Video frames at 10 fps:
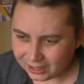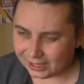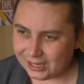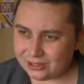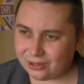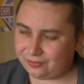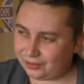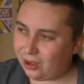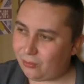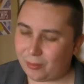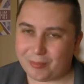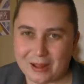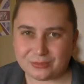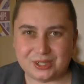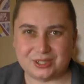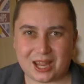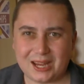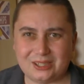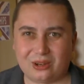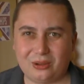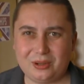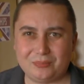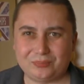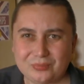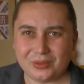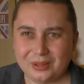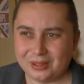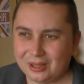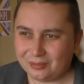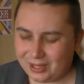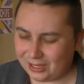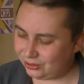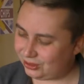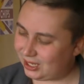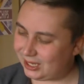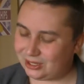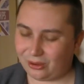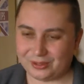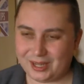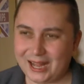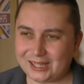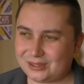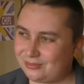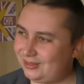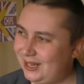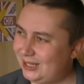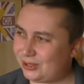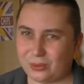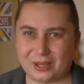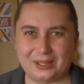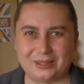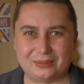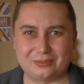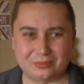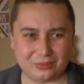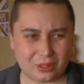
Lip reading: Unless I forgot what bounties taste like. That just tastes like Nesquik and...